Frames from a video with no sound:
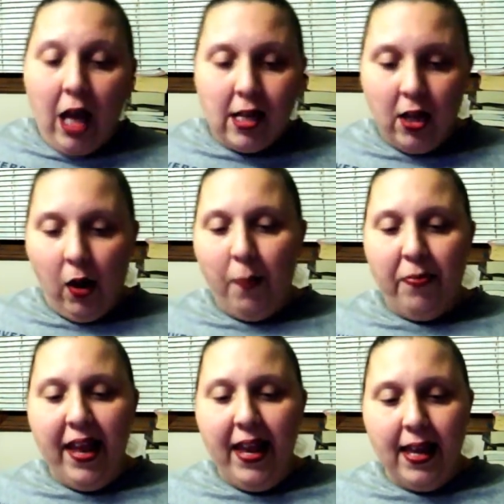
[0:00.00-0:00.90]
So I'm
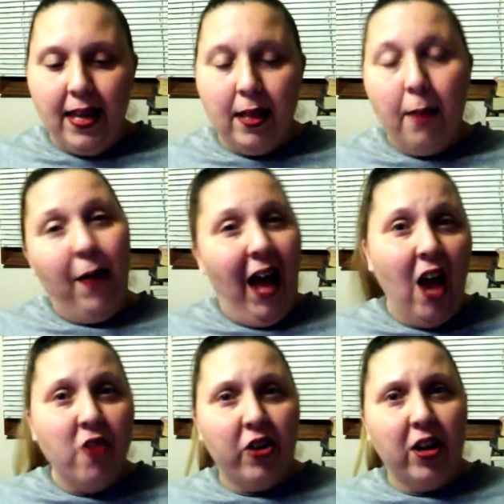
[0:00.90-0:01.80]
thinking that
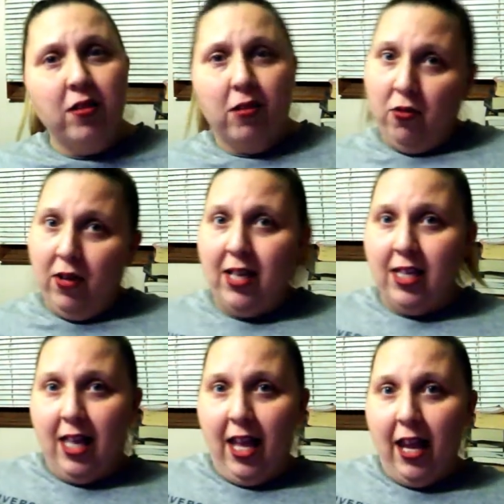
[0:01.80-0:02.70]
Patrick can do his
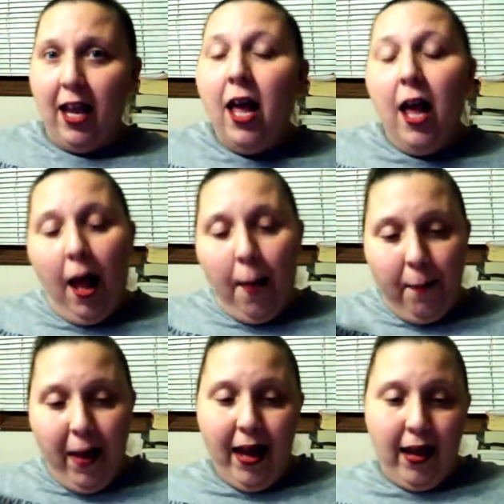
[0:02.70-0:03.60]
thing,
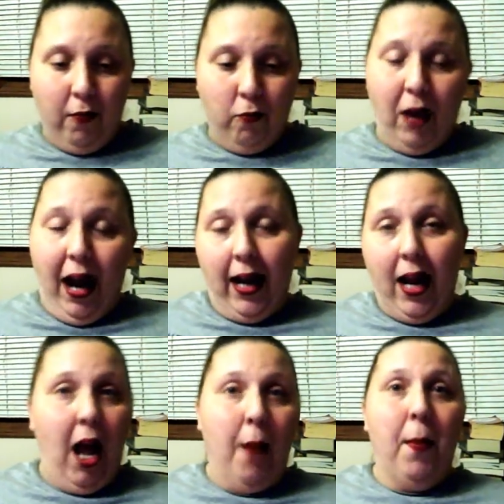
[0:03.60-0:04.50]
make Ride a
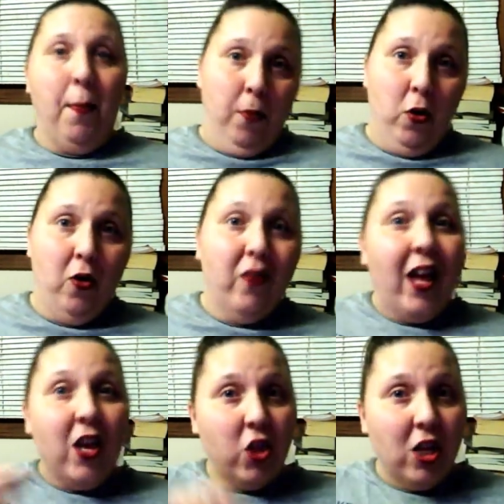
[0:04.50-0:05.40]
Comet move
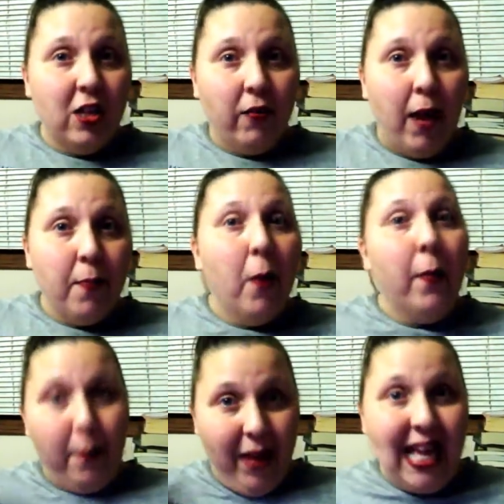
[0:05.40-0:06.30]
at just the right
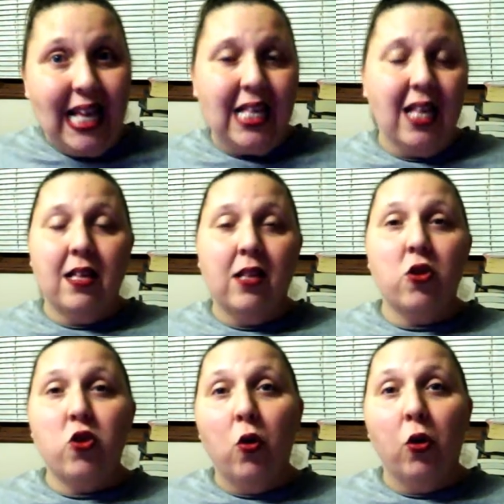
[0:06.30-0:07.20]
moment, being since it's a
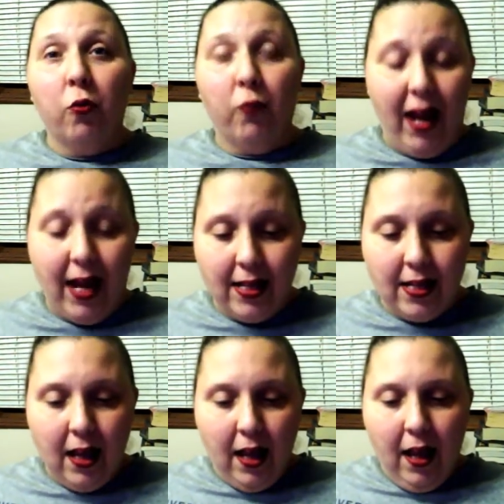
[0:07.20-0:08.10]
shorter race.
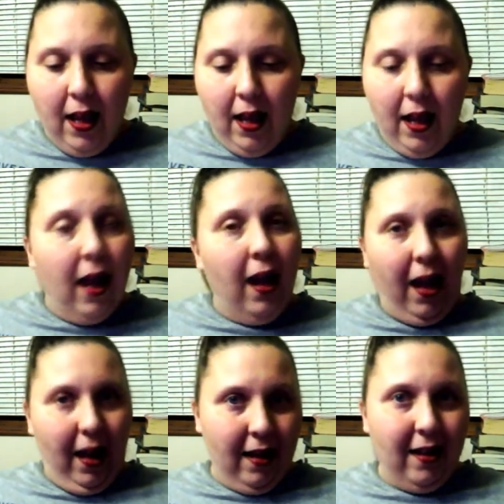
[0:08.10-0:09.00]

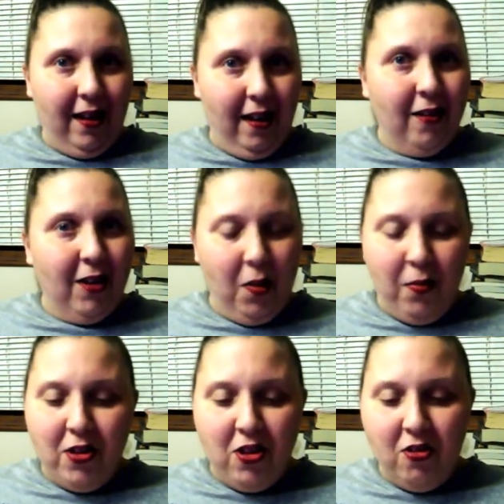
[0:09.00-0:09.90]
You know, you can
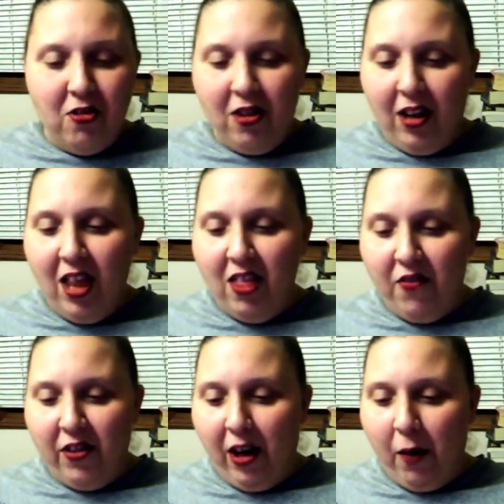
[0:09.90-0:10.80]
put two and two together and
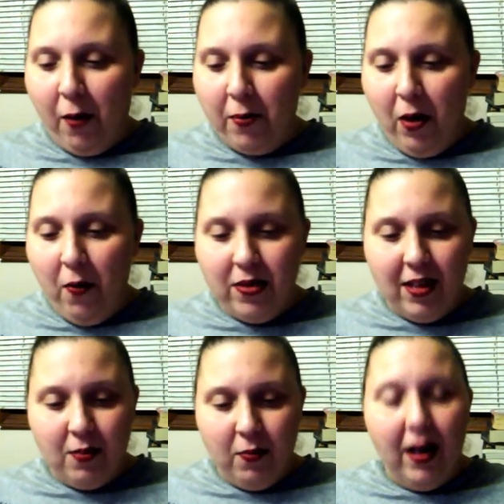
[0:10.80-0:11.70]
figure out where I'm going with
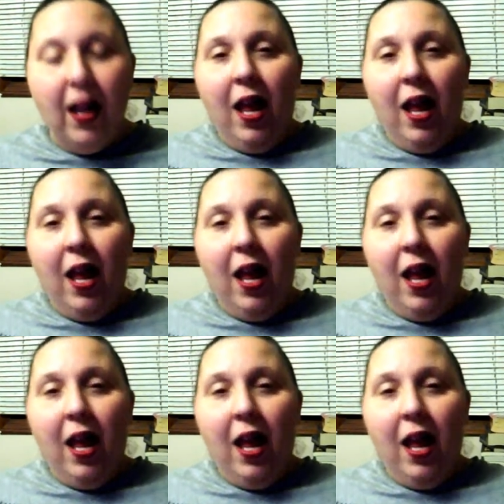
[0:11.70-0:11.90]
this one.